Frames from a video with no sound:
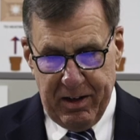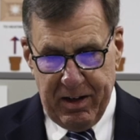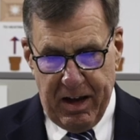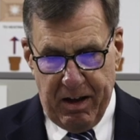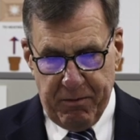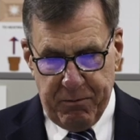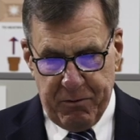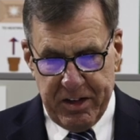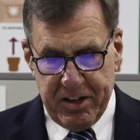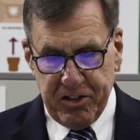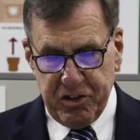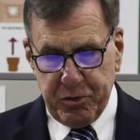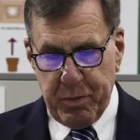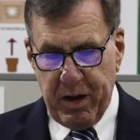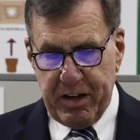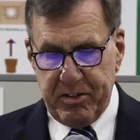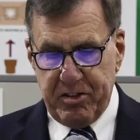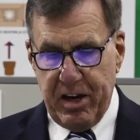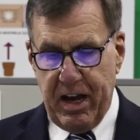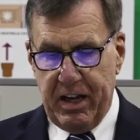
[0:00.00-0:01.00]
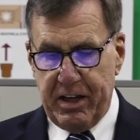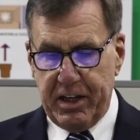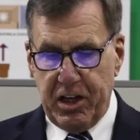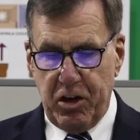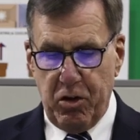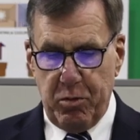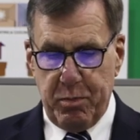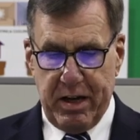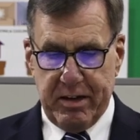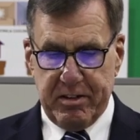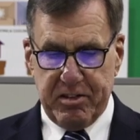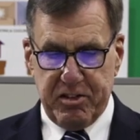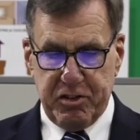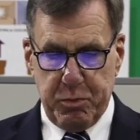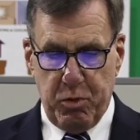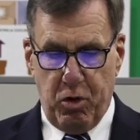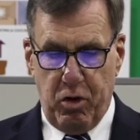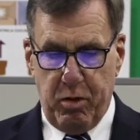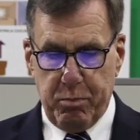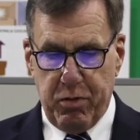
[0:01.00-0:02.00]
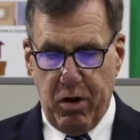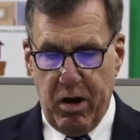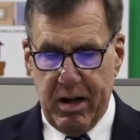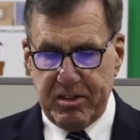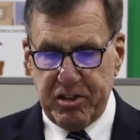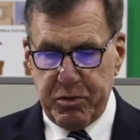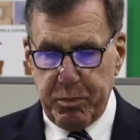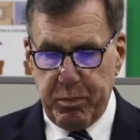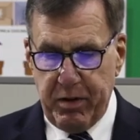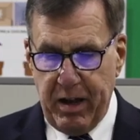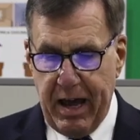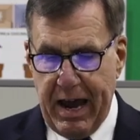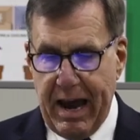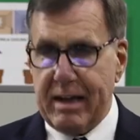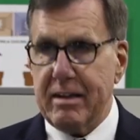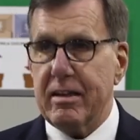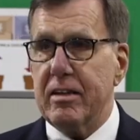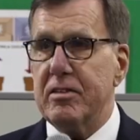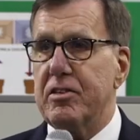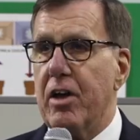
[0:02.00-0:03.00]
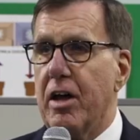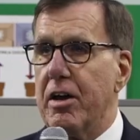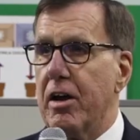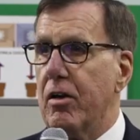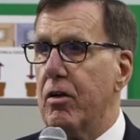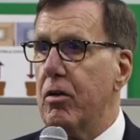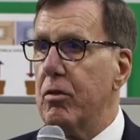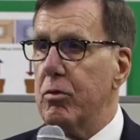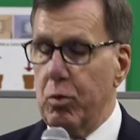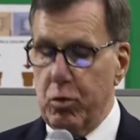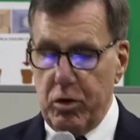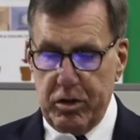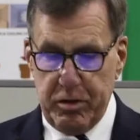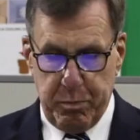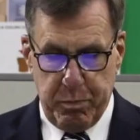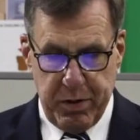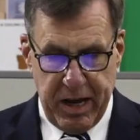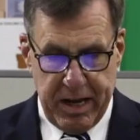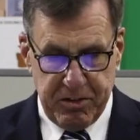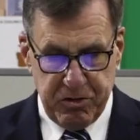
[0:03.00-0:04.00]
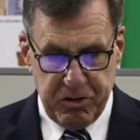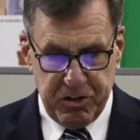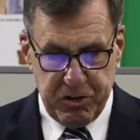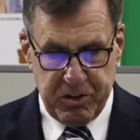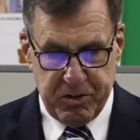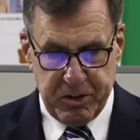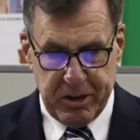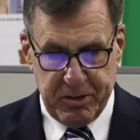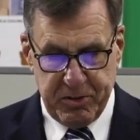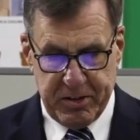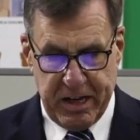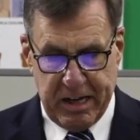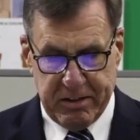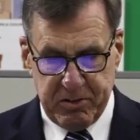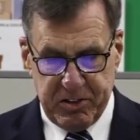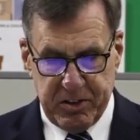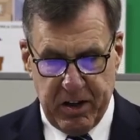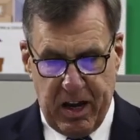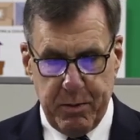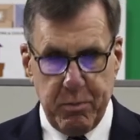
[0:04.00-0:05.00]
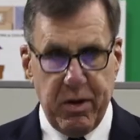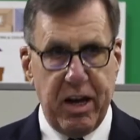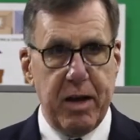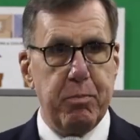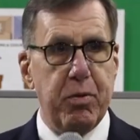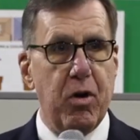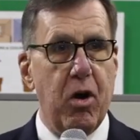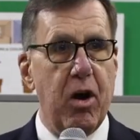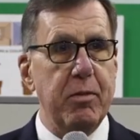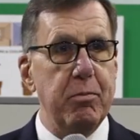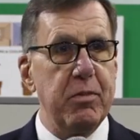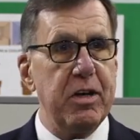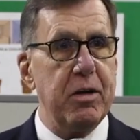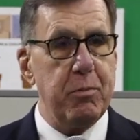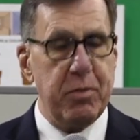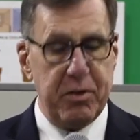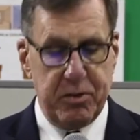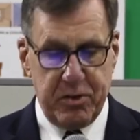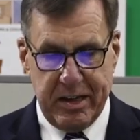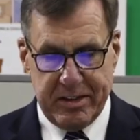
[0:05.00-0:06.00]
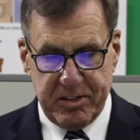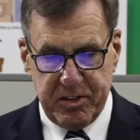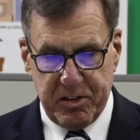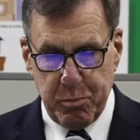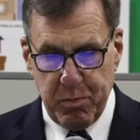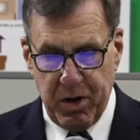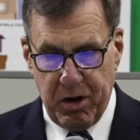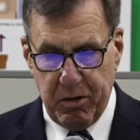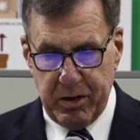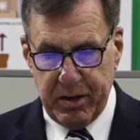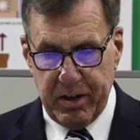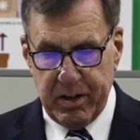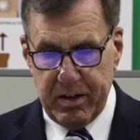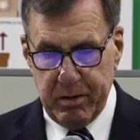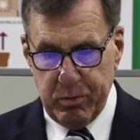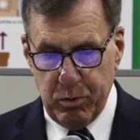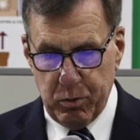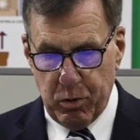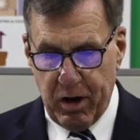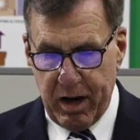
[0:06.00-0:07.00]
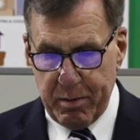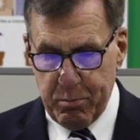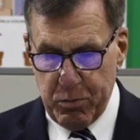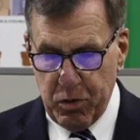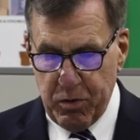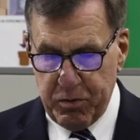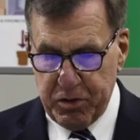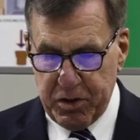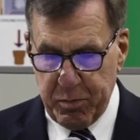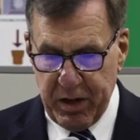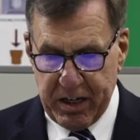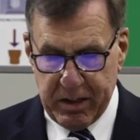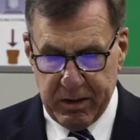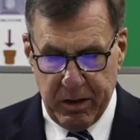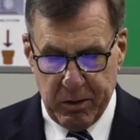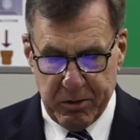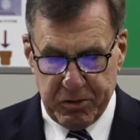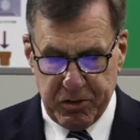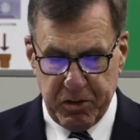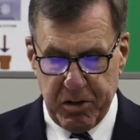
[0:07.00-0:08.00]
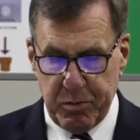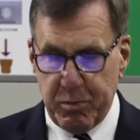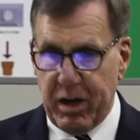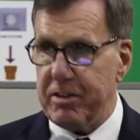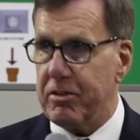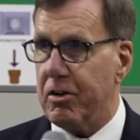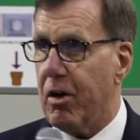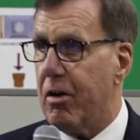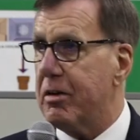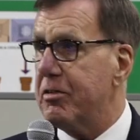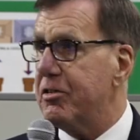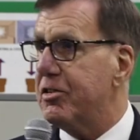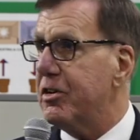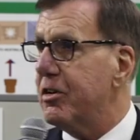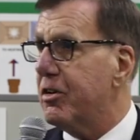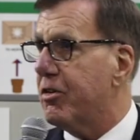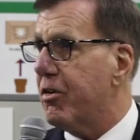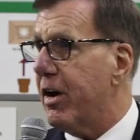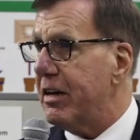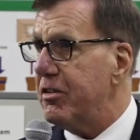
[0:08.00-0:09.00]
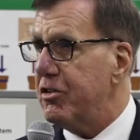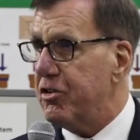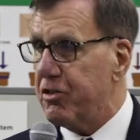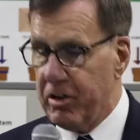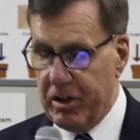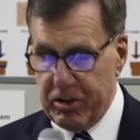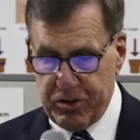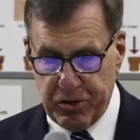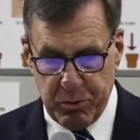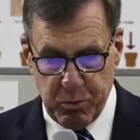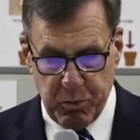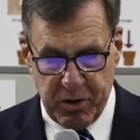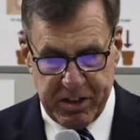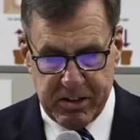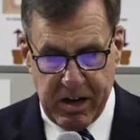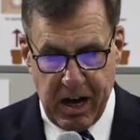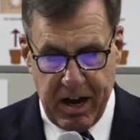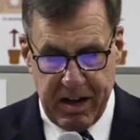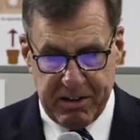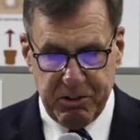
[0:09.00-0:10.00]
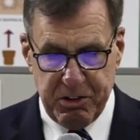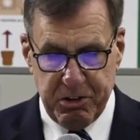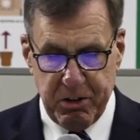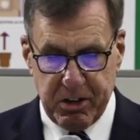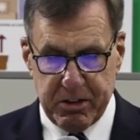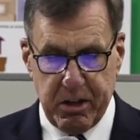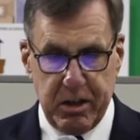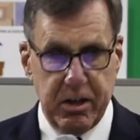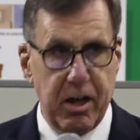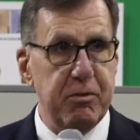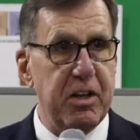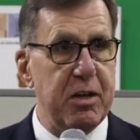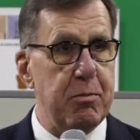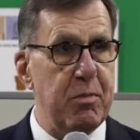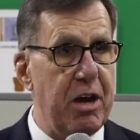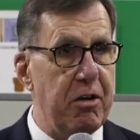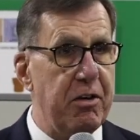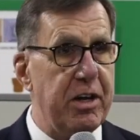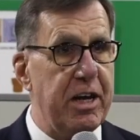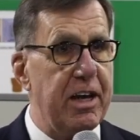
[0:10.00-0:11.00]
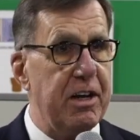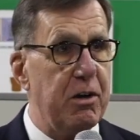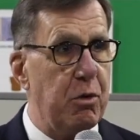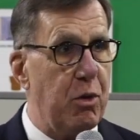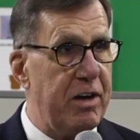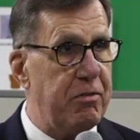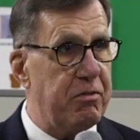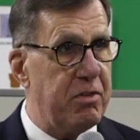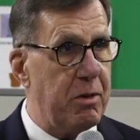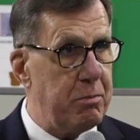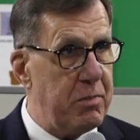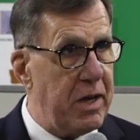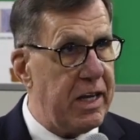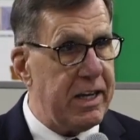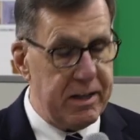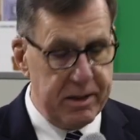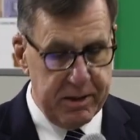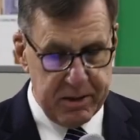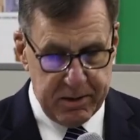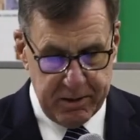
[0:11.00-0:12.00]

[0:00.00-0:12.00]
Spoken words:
I'll finish by telling you about a small bronze plaque that's on an old wood bench just outside my apartment in Bethesda, Maryland, where I moved to be closer to my daughters and grandchildren when God took the lovely Mary Ann away from me.